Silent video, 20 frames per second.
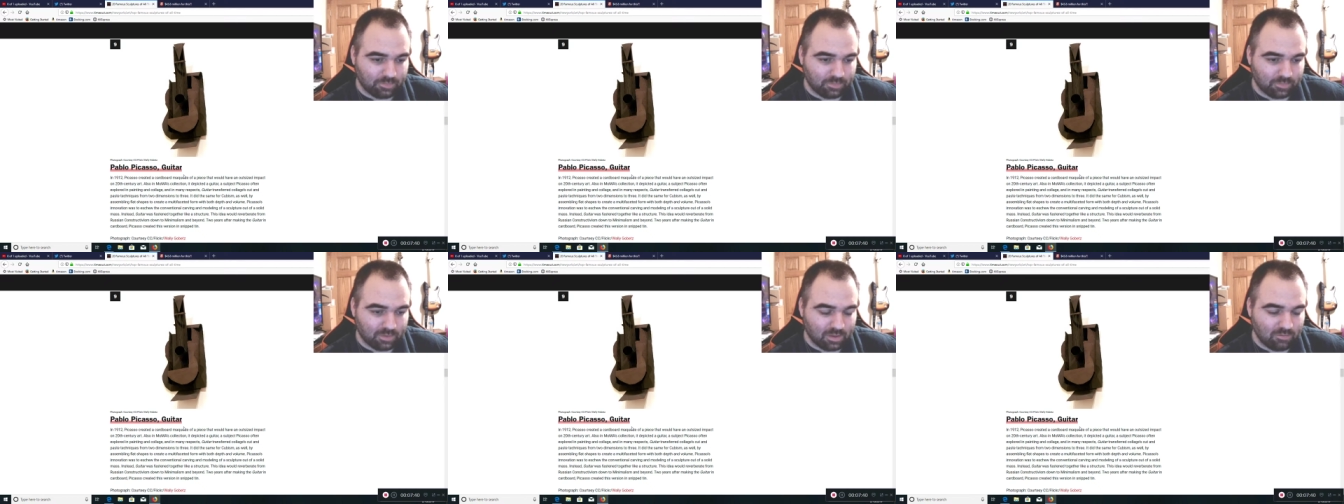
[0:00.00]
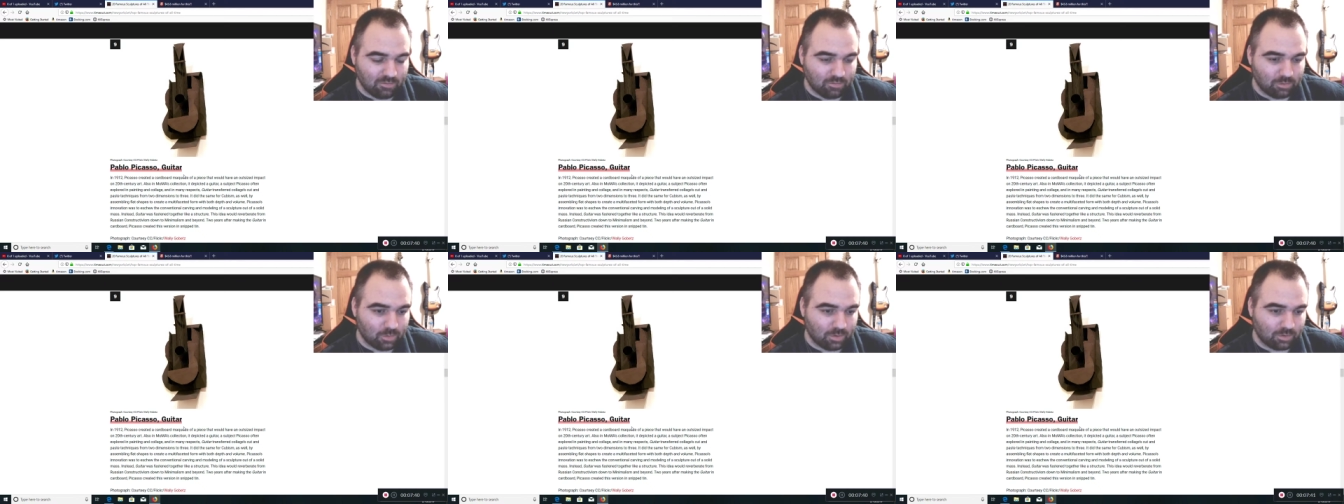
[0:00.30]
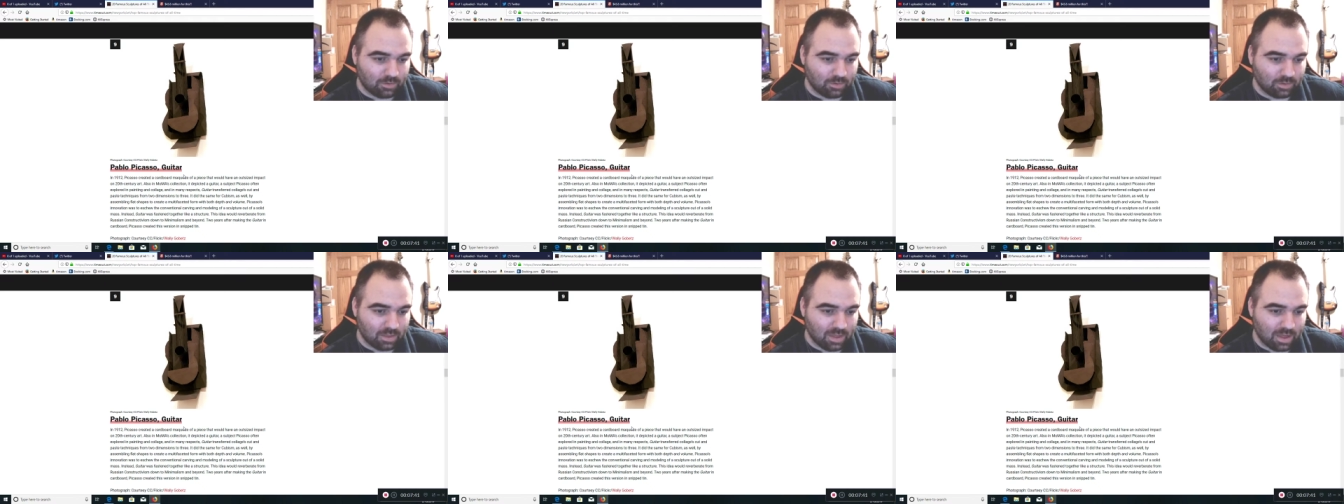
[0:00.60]

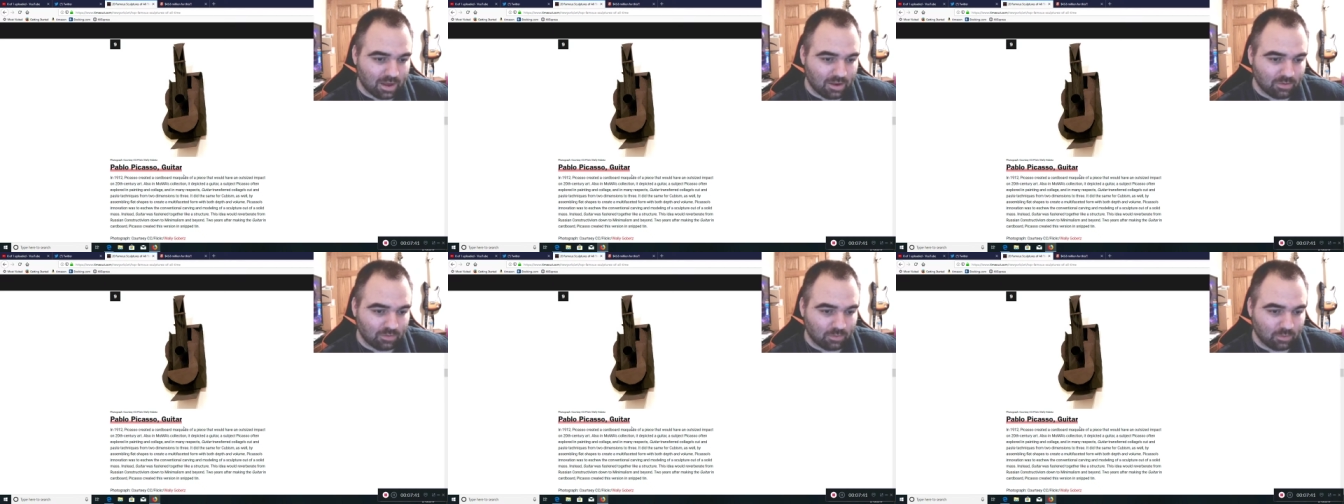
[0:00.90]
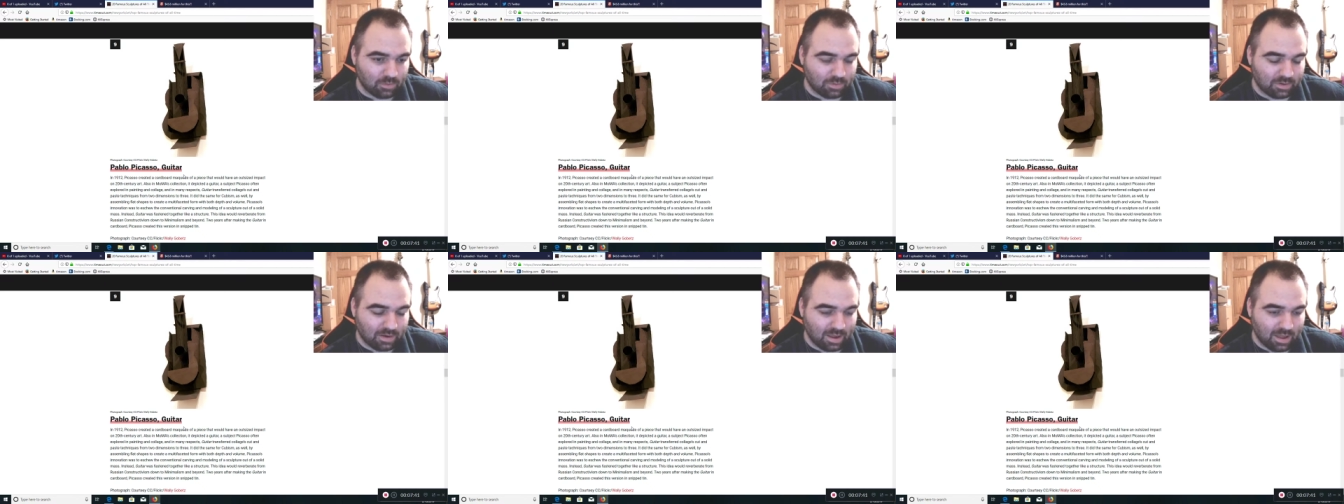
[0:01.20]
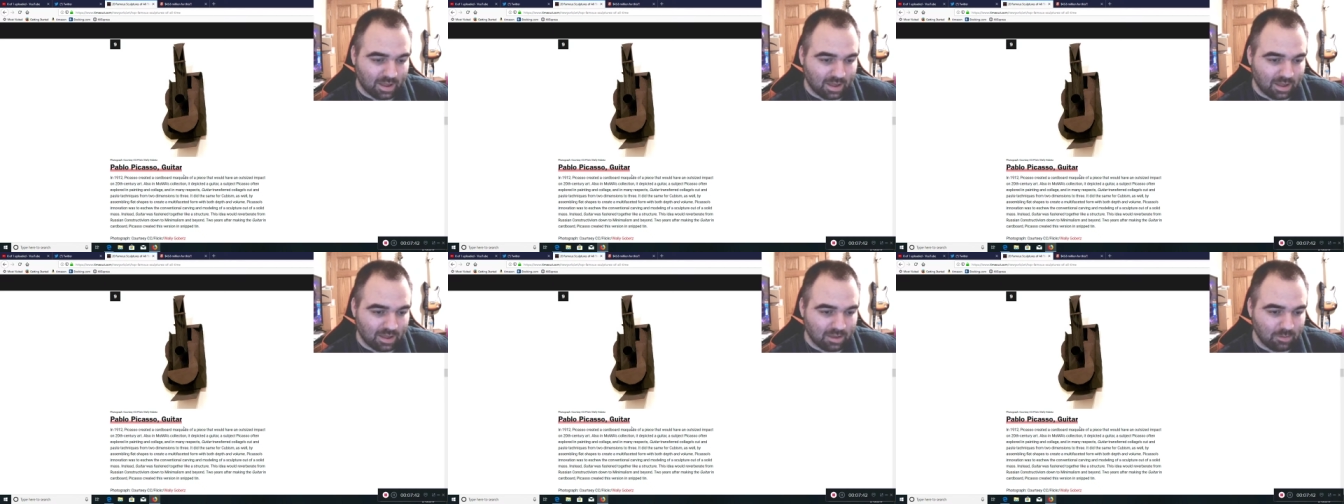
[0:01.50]
influential at his own
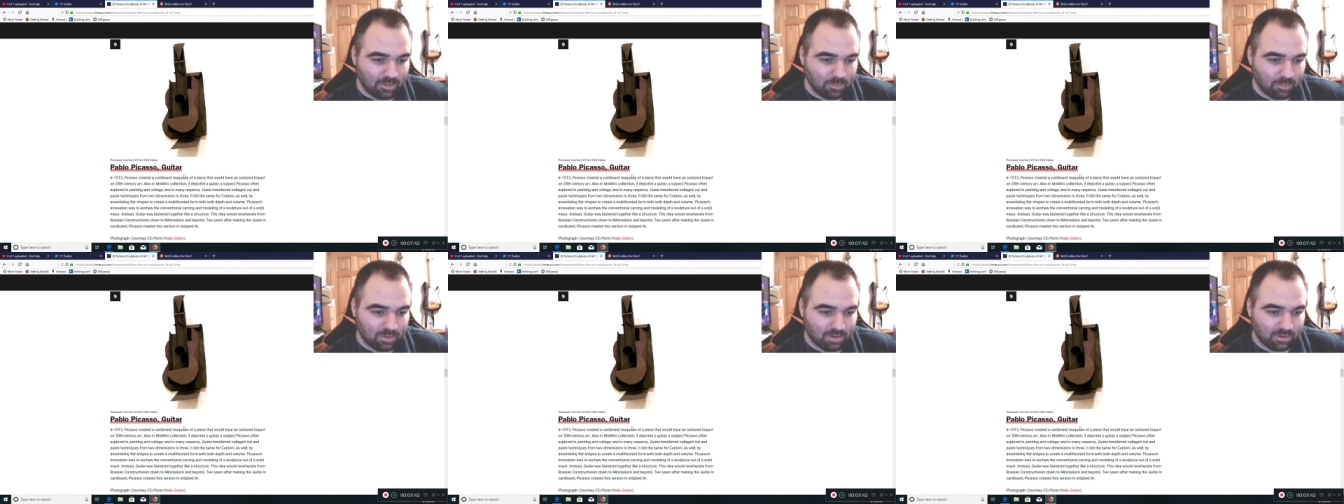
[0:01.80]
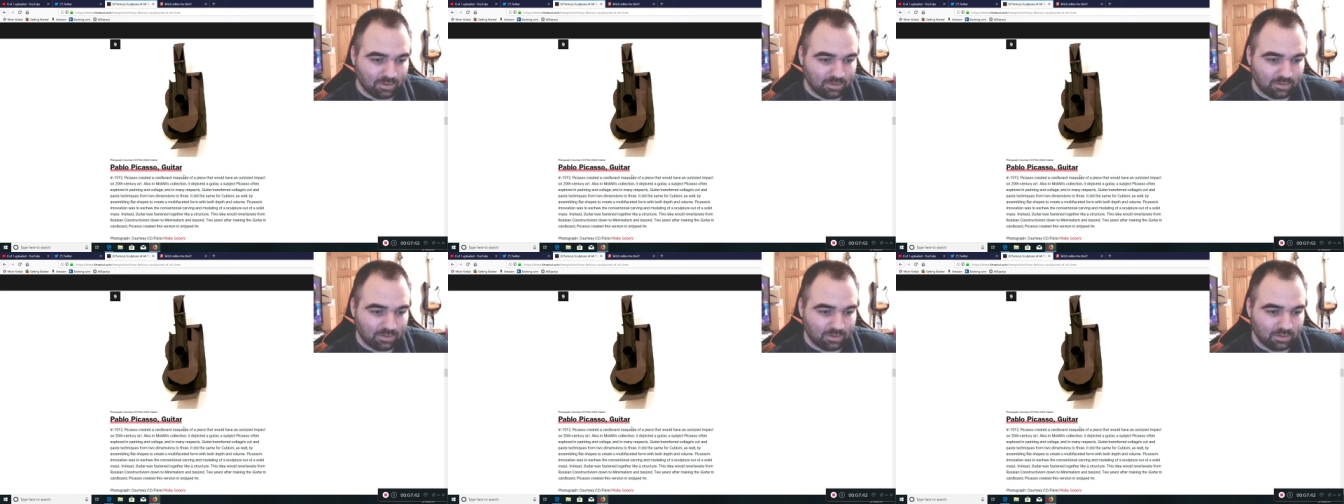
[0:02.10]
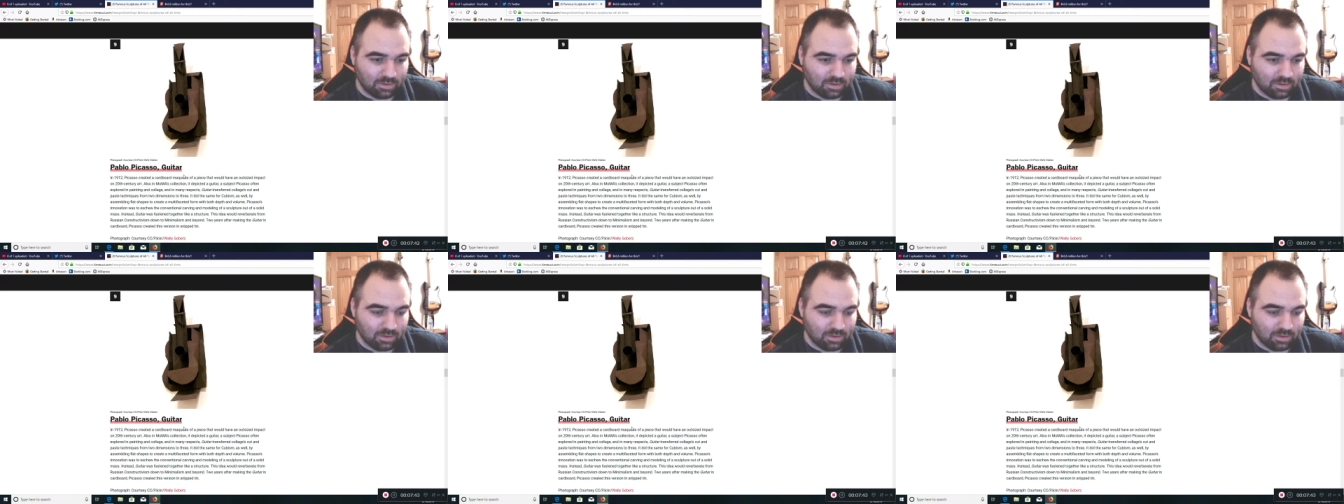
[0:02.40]
time, but